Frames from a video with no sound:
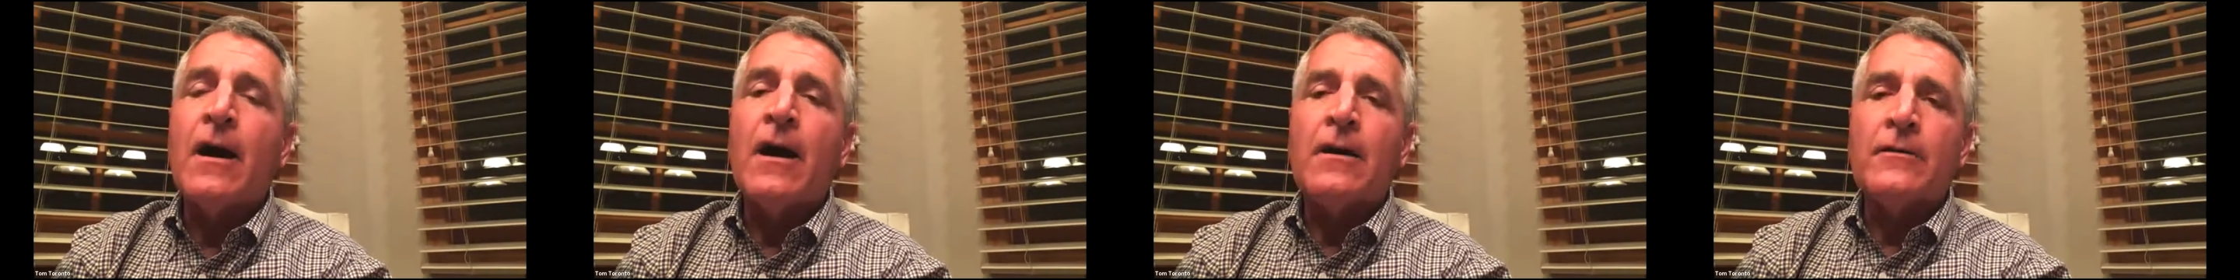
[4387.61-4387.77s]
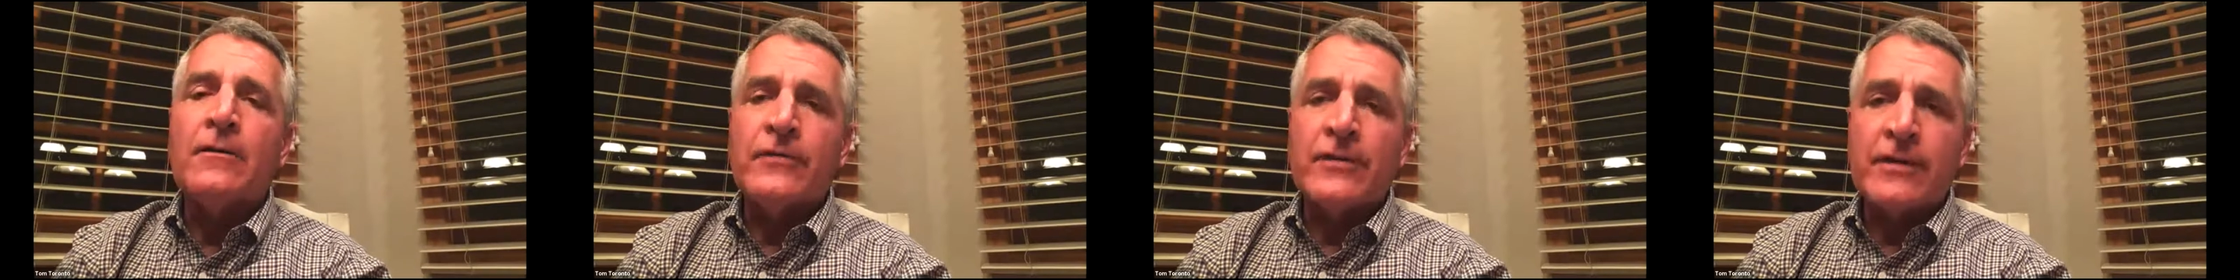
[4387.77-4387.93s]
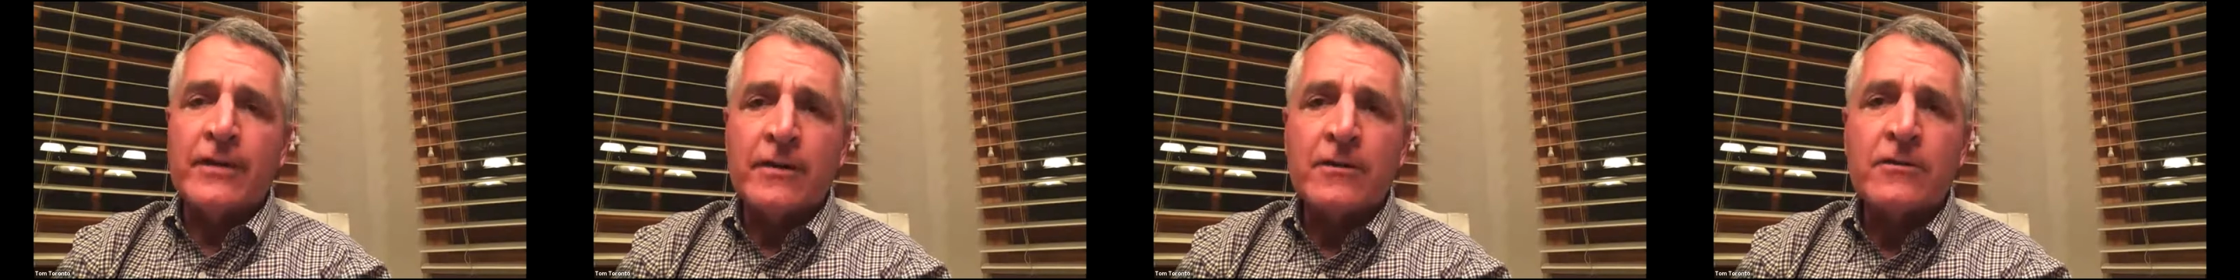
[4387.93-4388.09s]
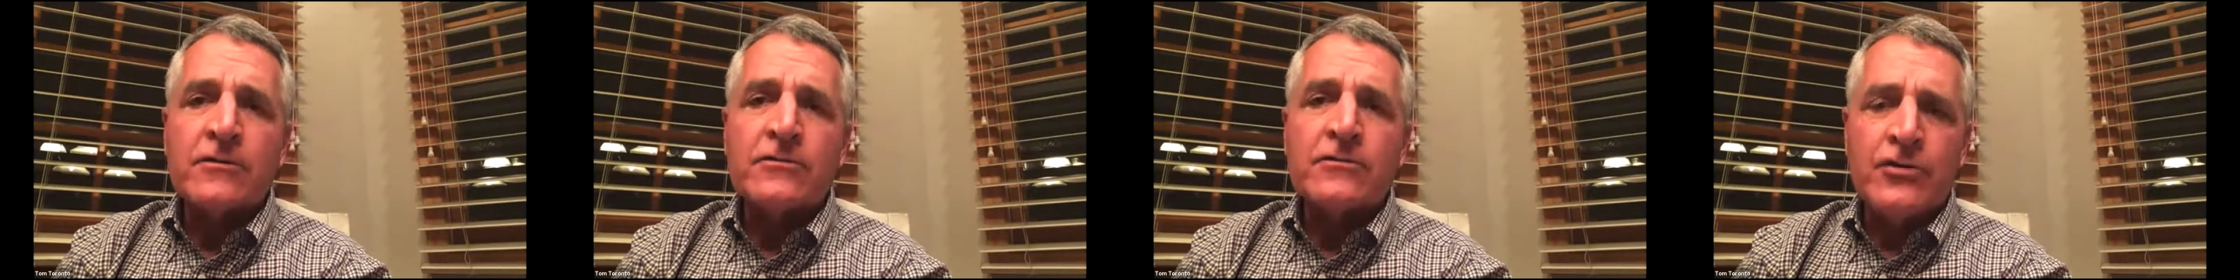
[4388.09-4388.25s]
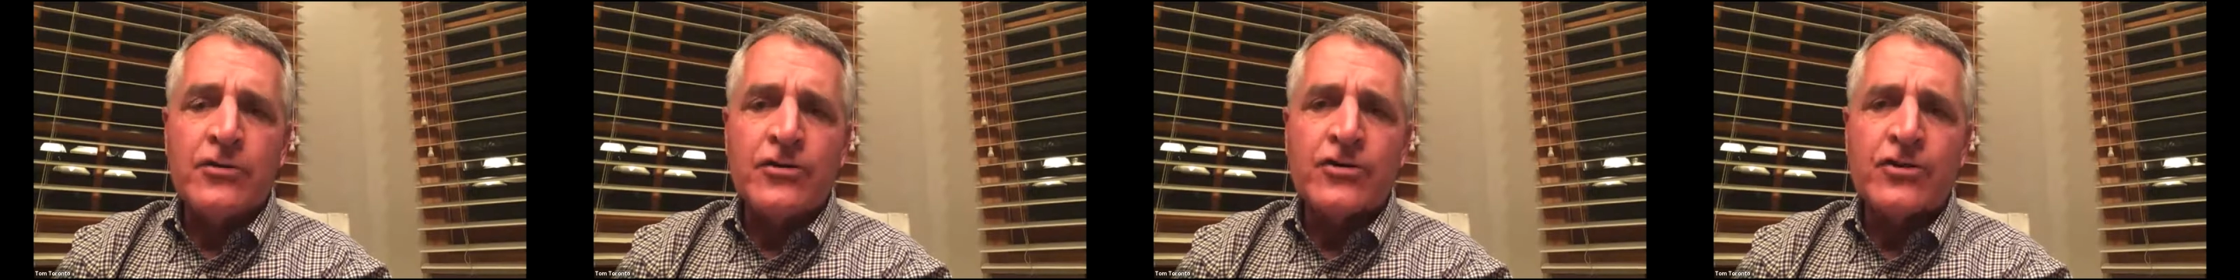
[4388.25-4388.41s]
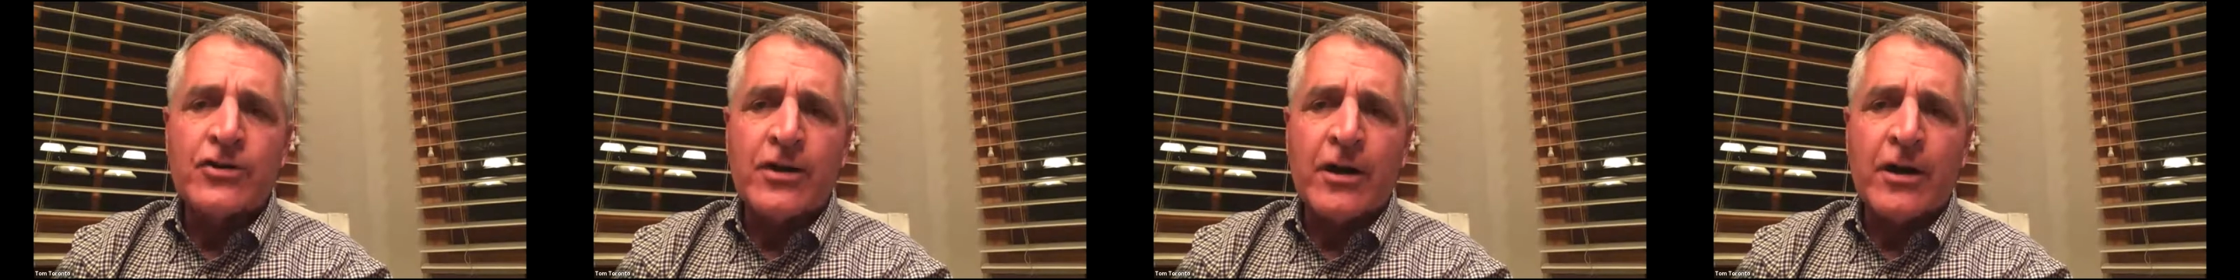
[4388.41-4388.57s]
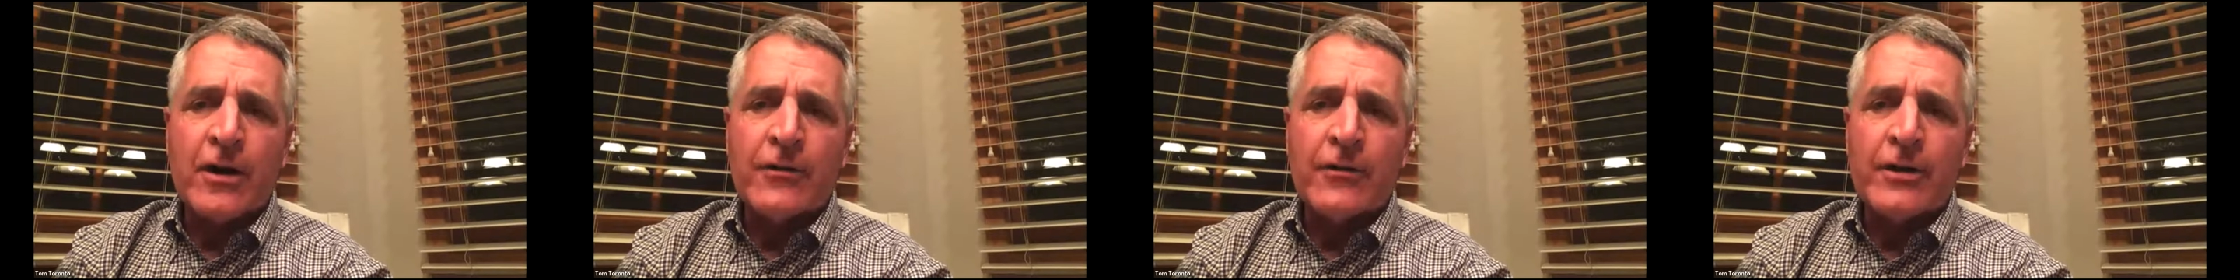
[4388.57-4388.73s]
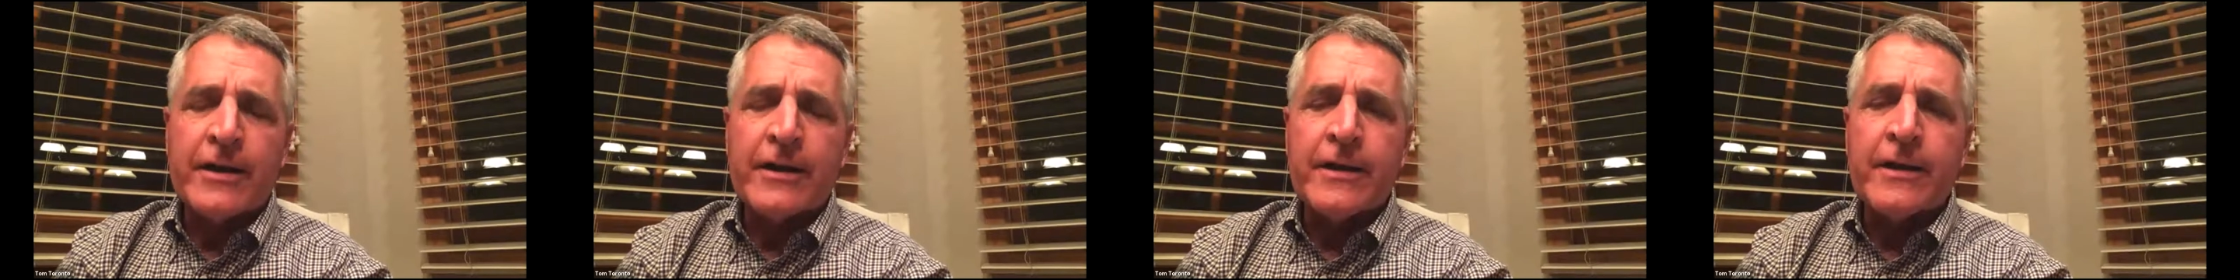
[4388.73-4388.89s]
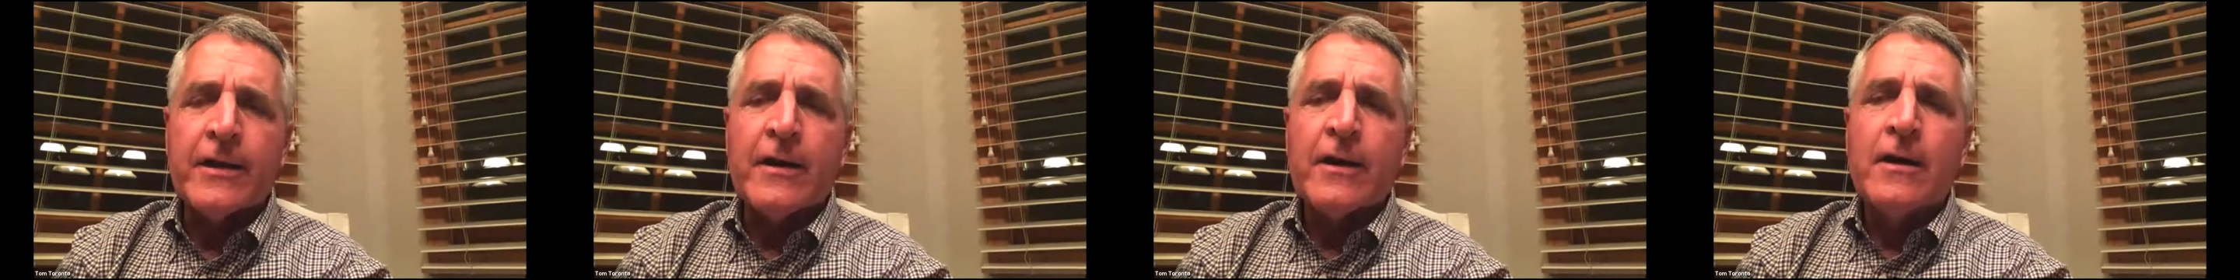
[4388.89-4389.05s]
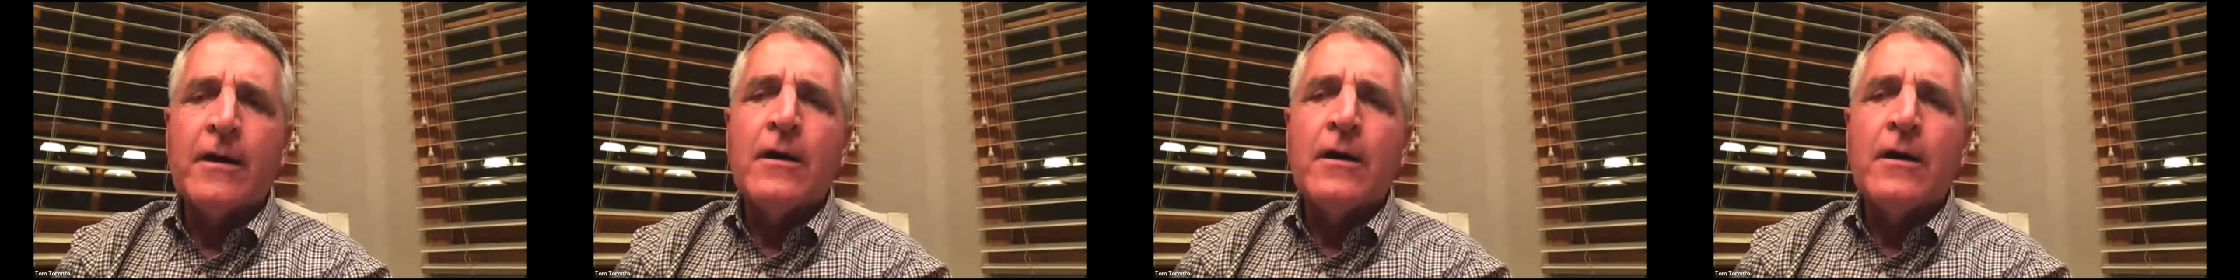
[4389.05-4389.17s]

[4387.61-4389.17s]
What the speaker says: of inclusionary